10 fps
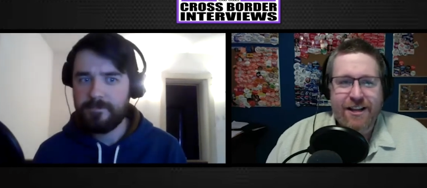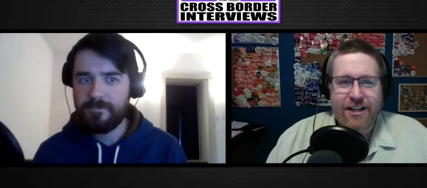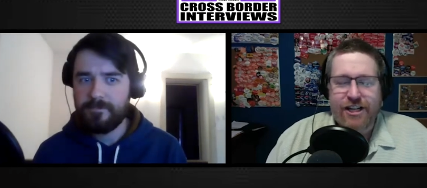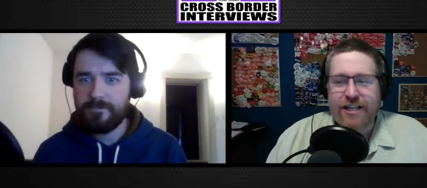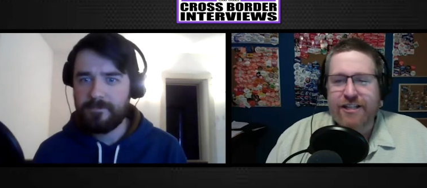
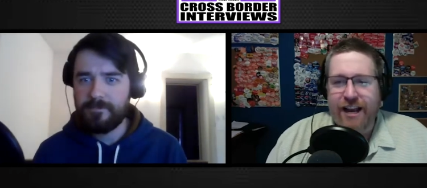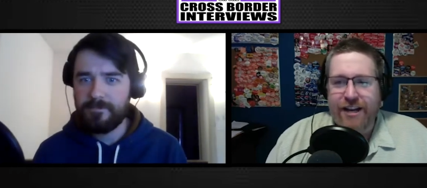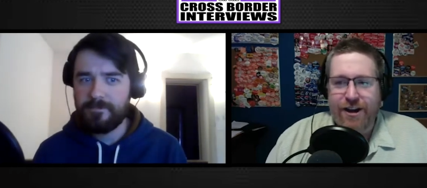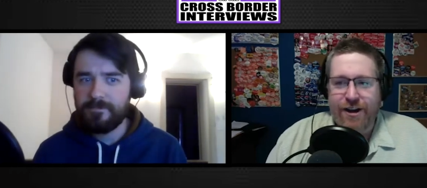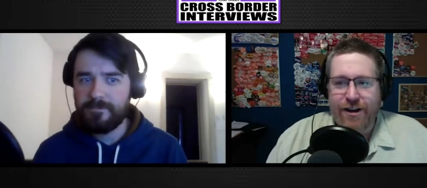Speaker 1: she has
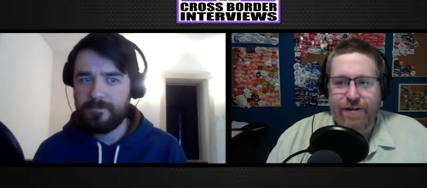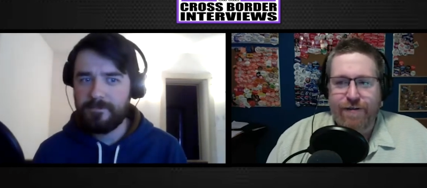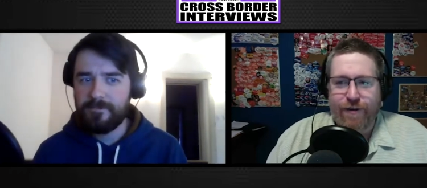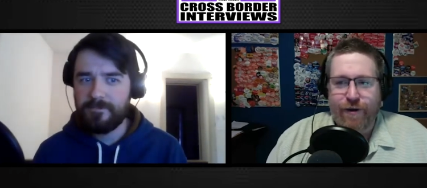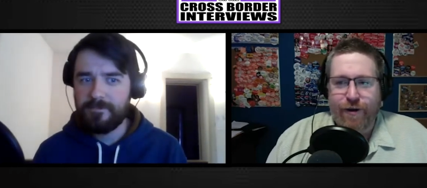signed on
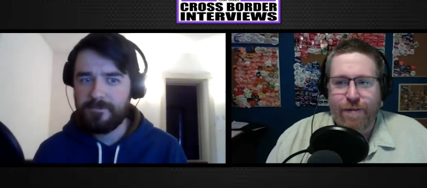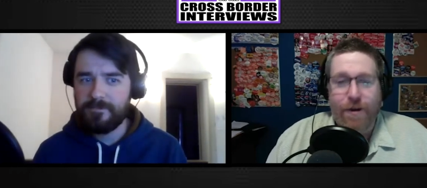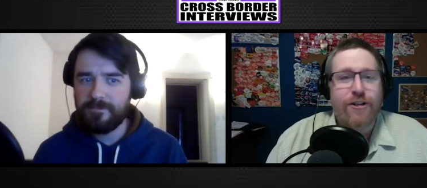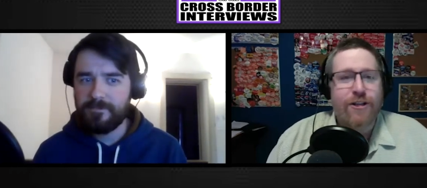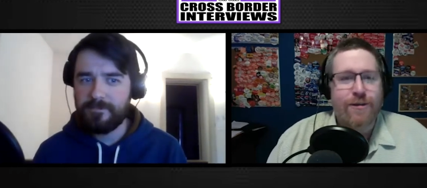for
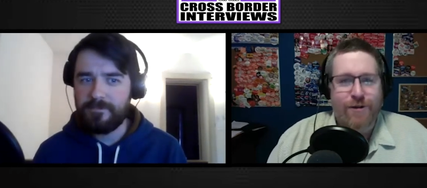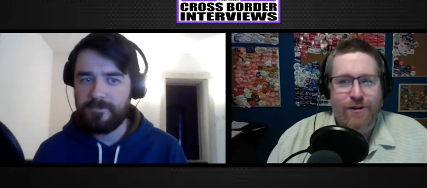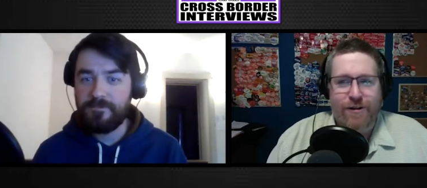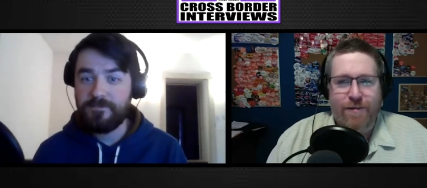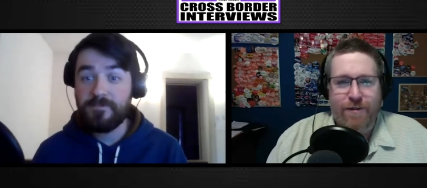
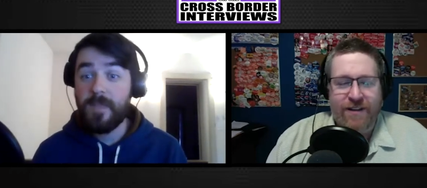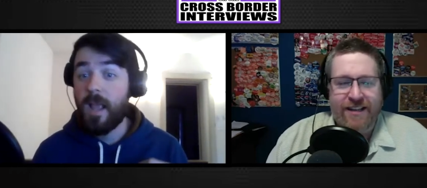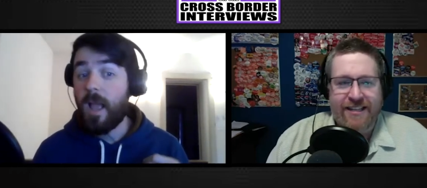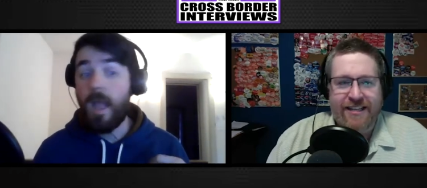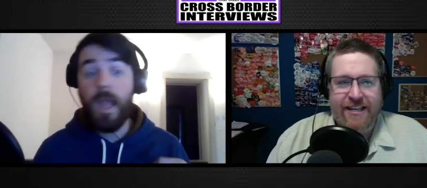multiple
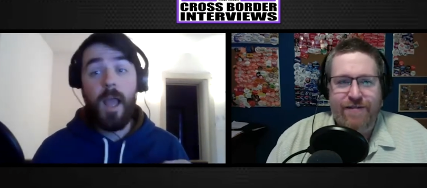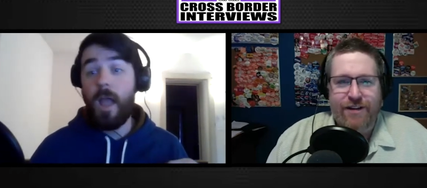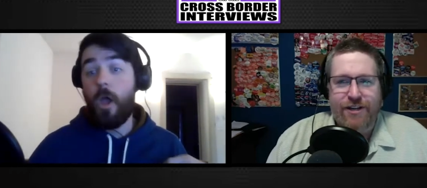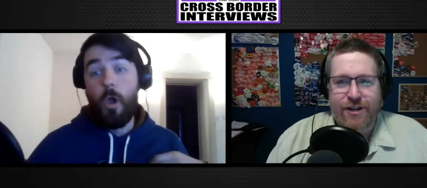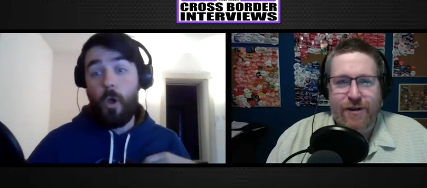movies and T
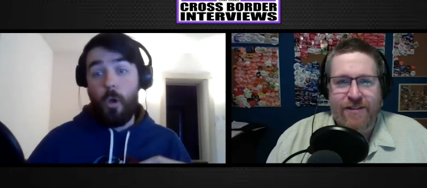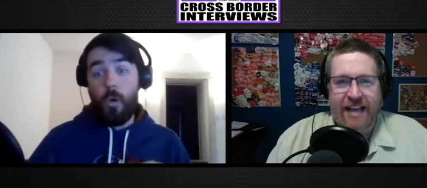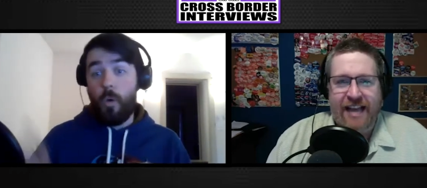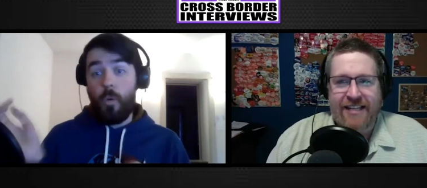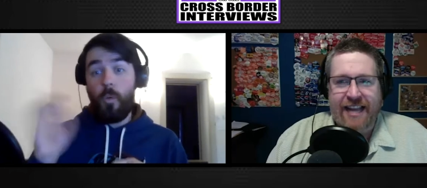V shows
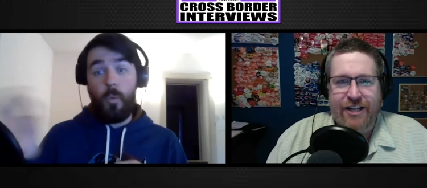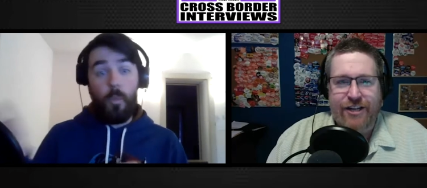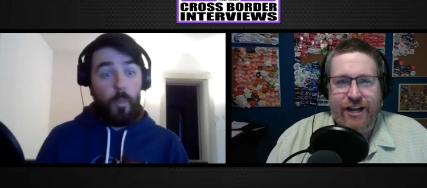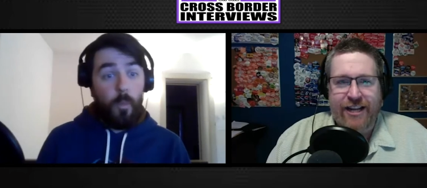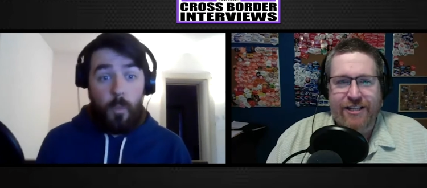as
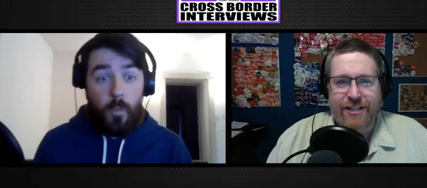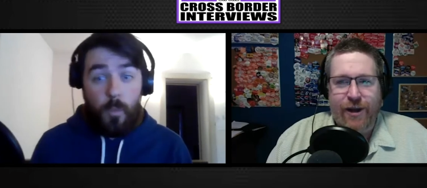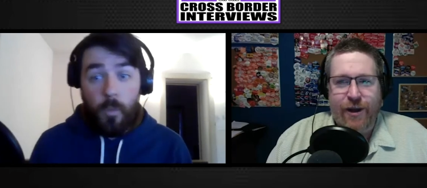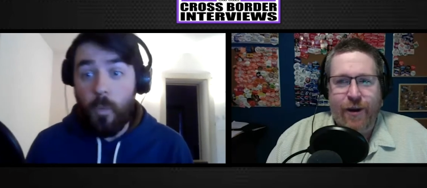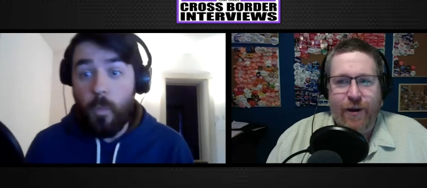Ajak.
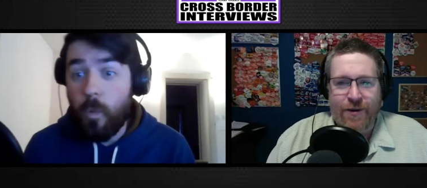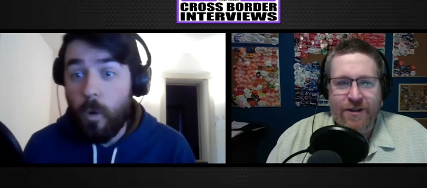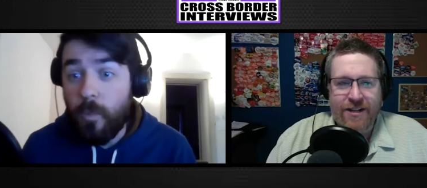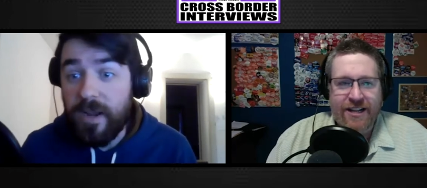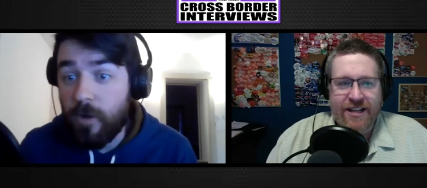So,
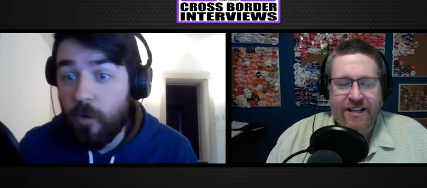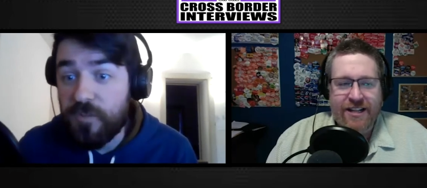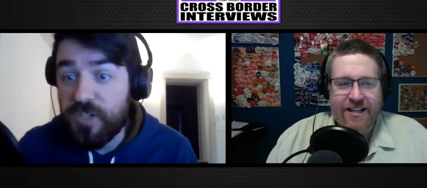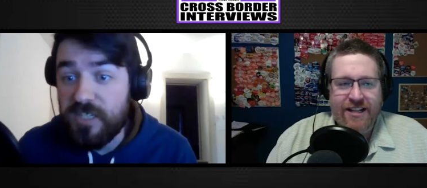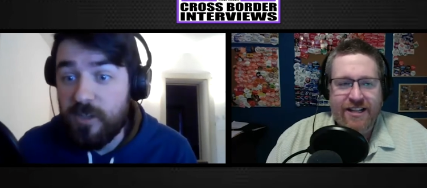
Speaker 2: well, we don't know
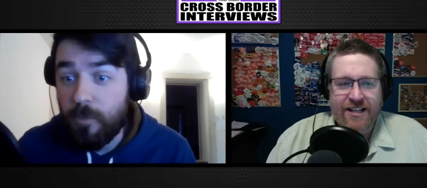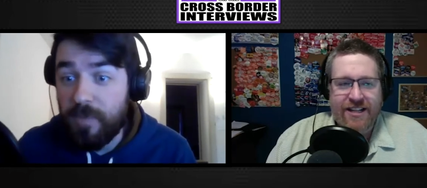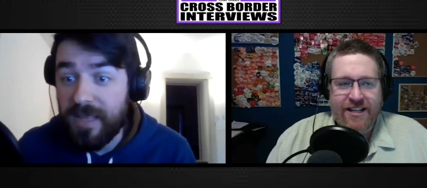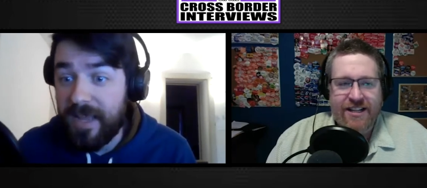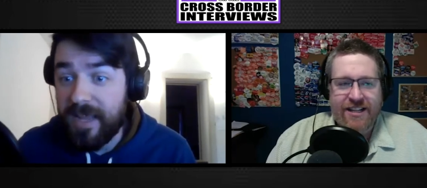if she's going
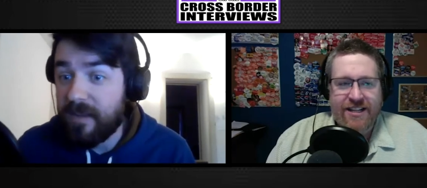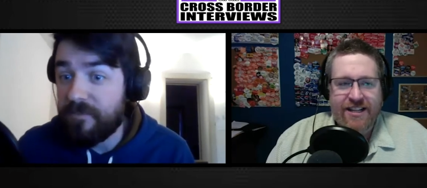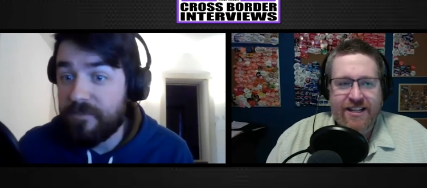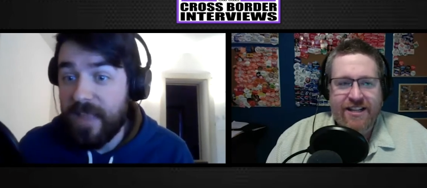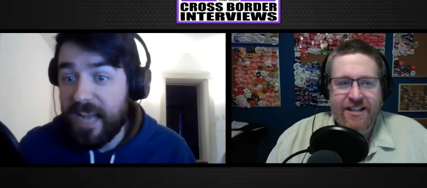to be like
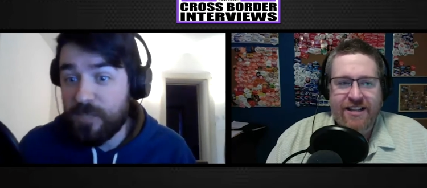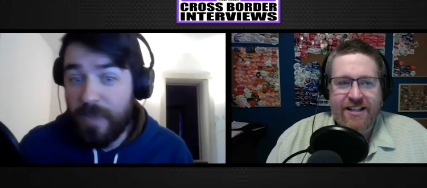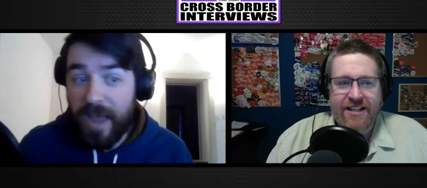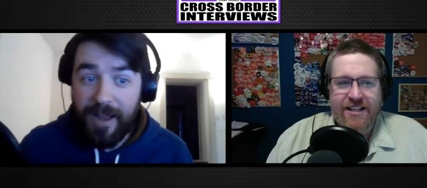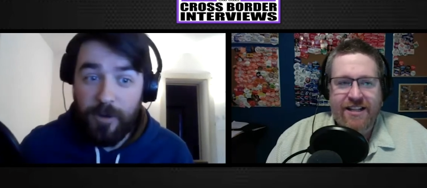
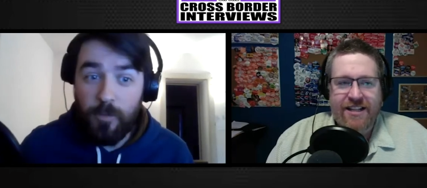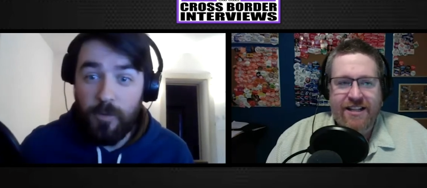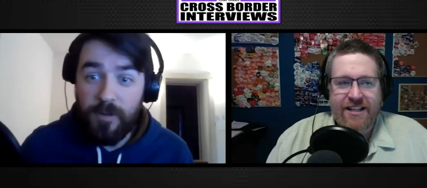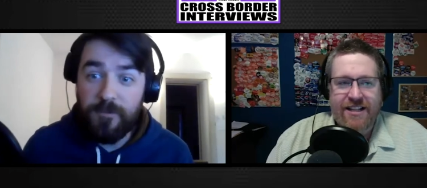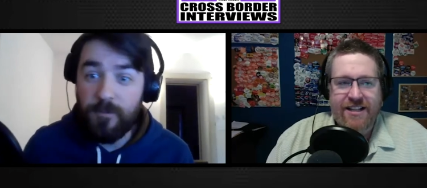flashback
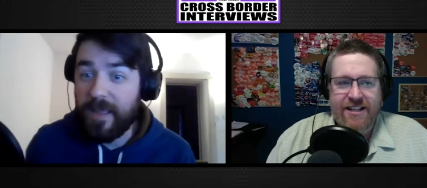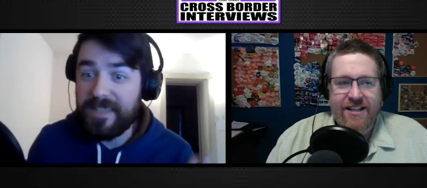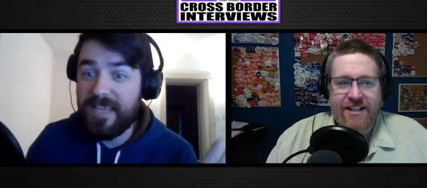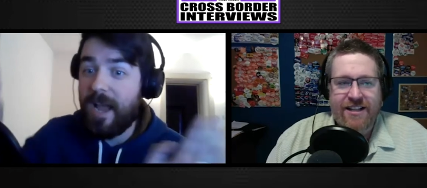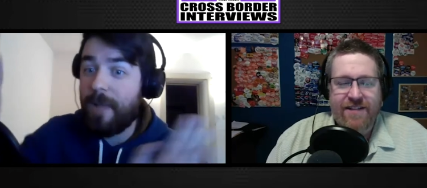or if
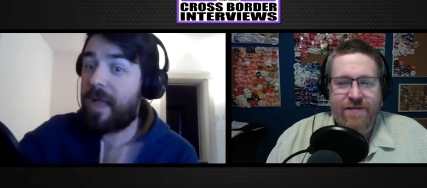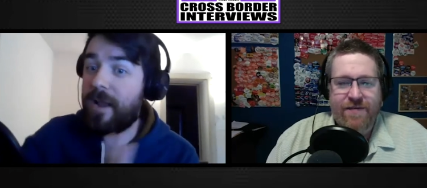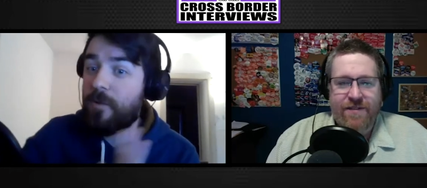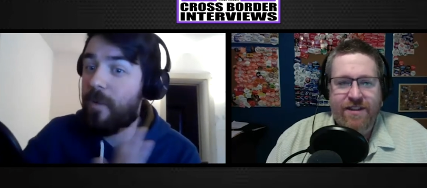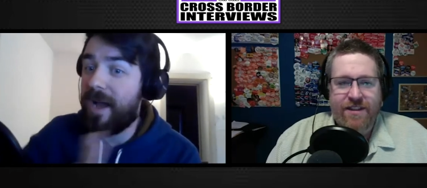like
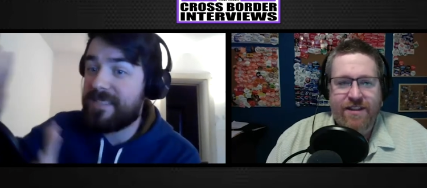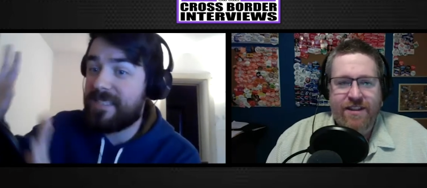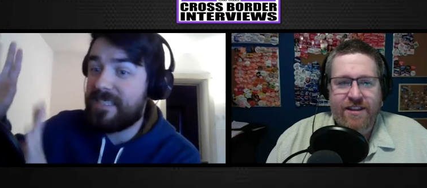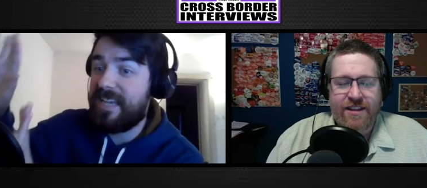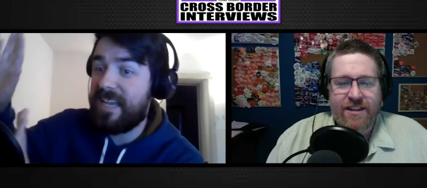timeline wise,
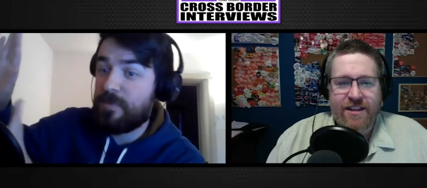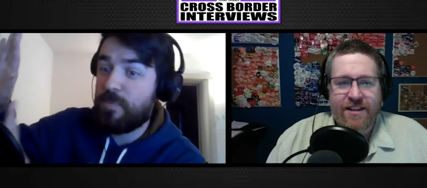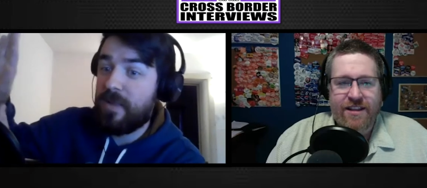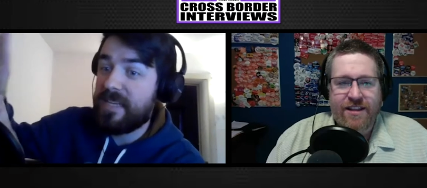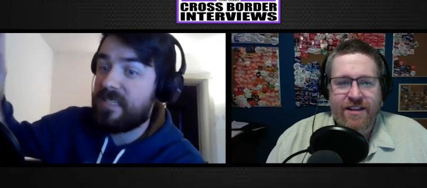this takes
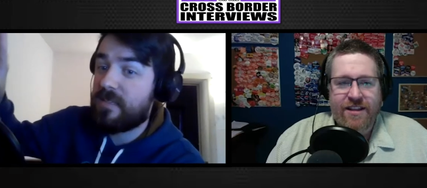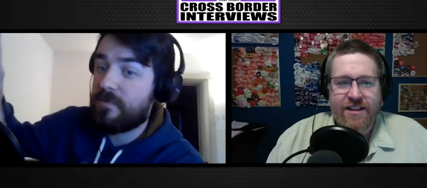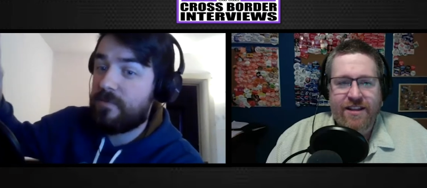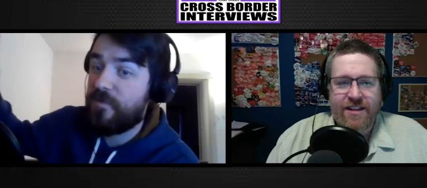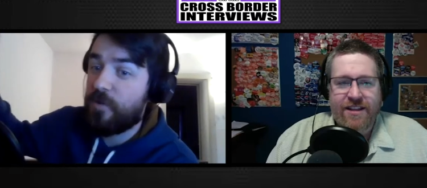
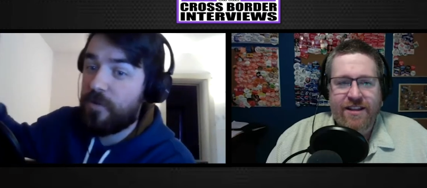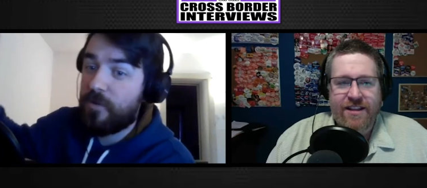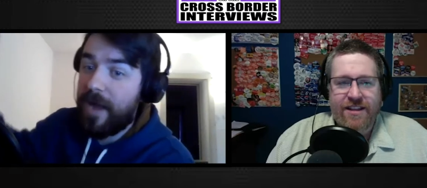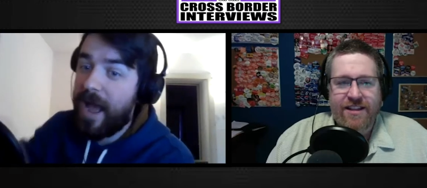place further